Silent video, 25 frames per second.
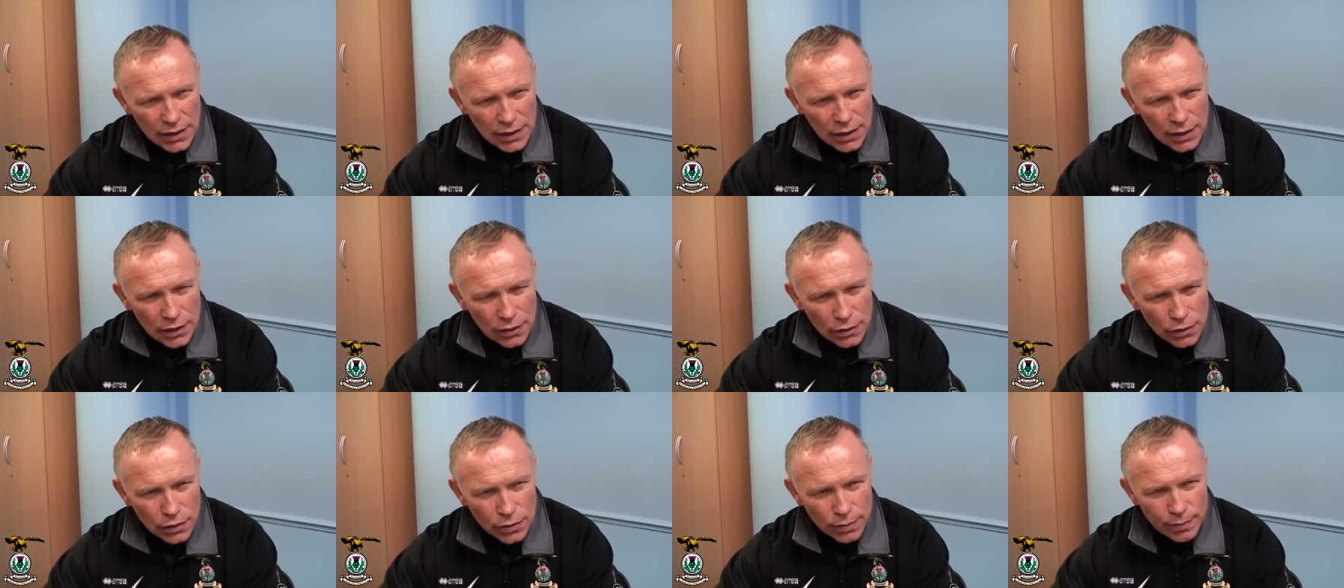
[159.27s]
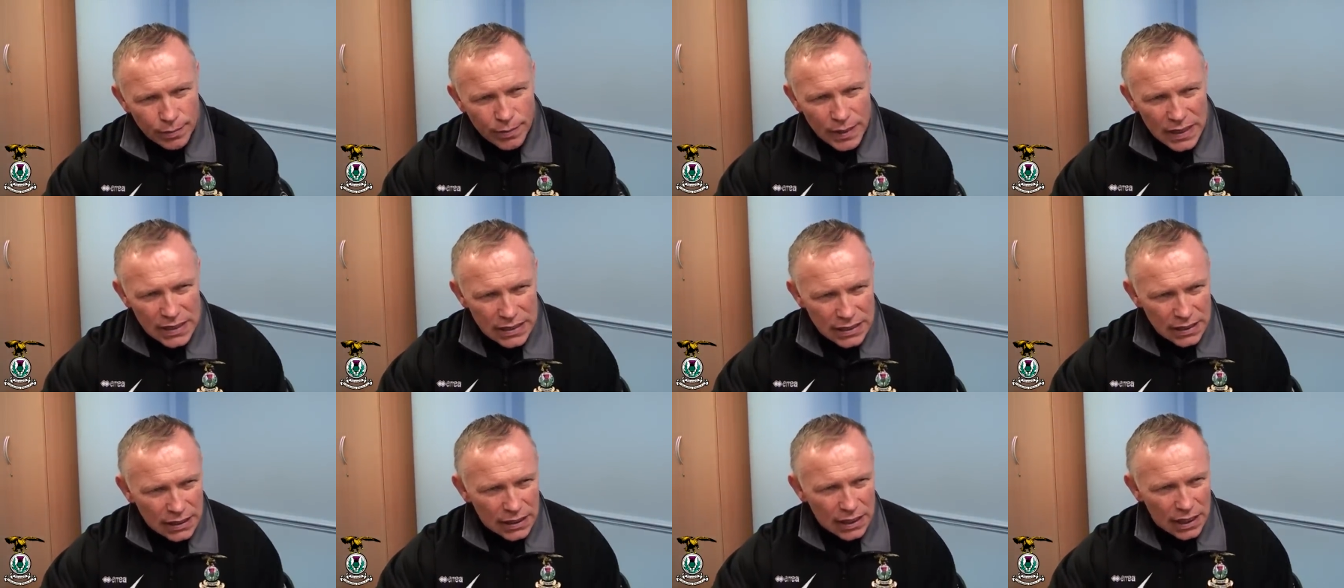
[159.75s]
You know, it's
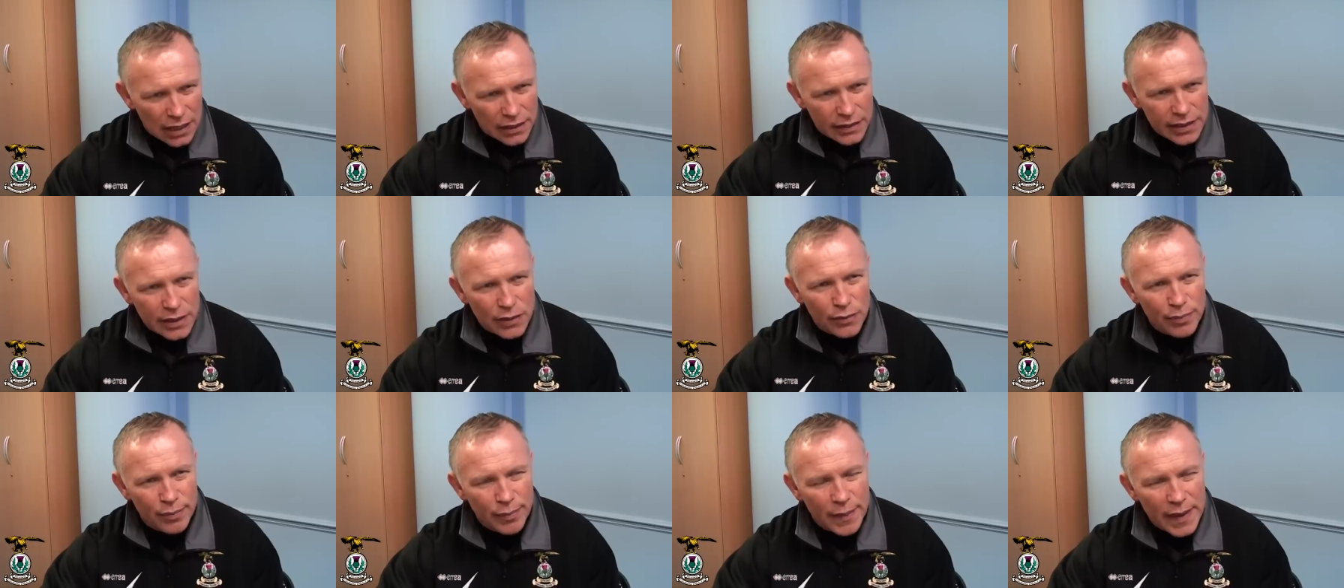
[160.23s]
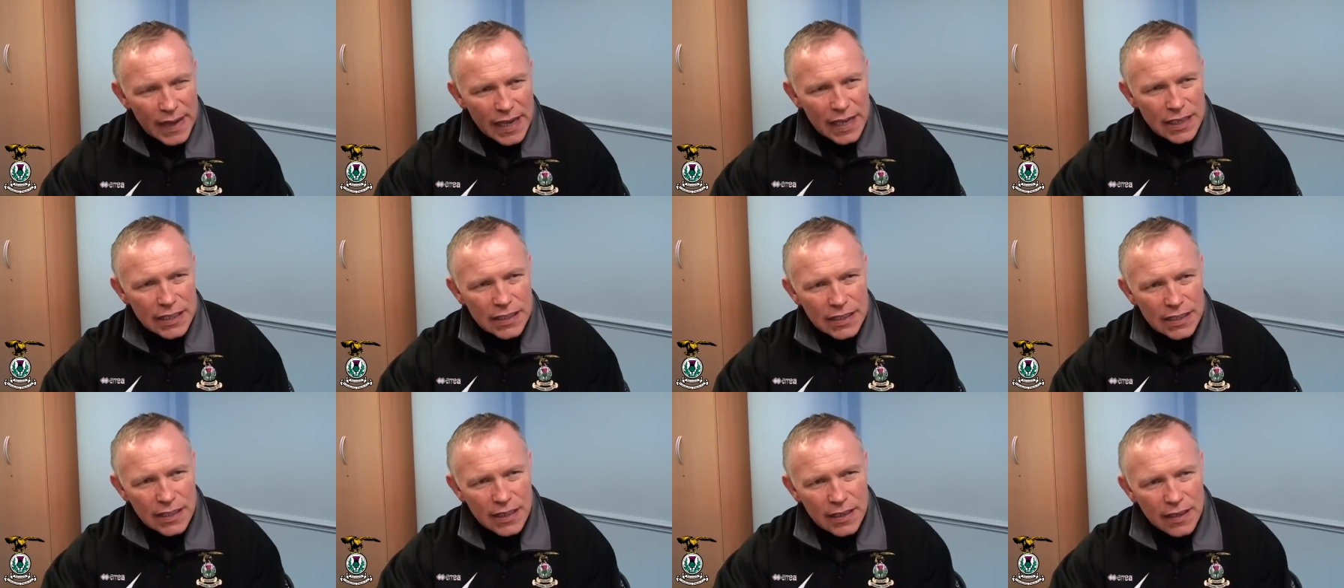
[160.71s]
basically a real
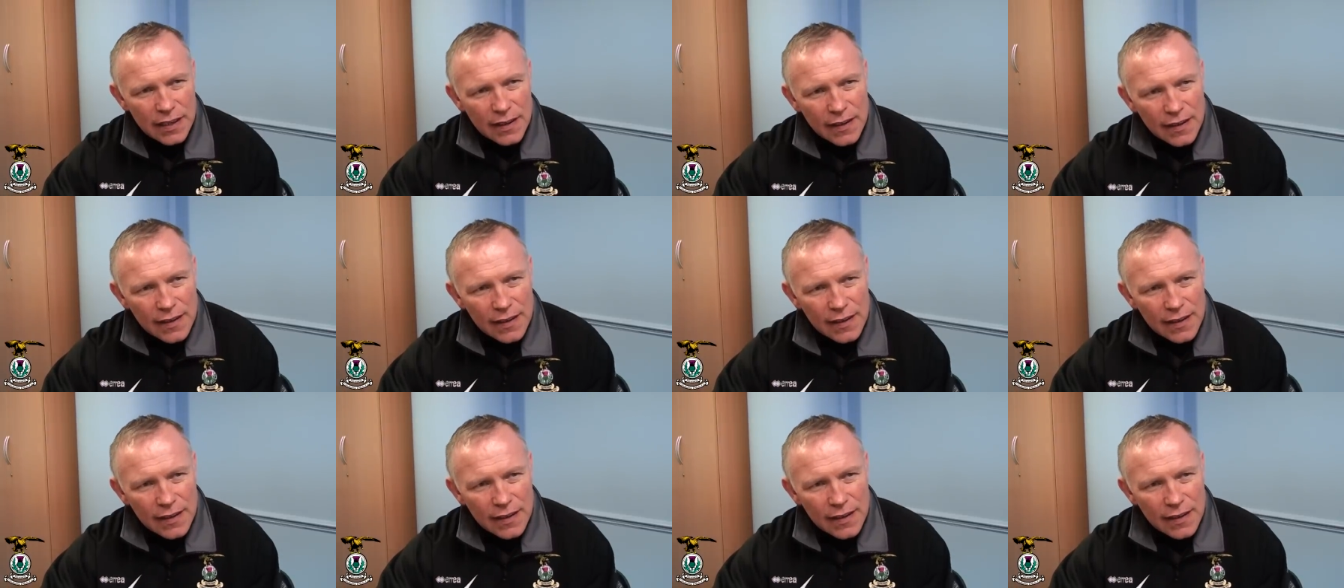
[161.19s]
base,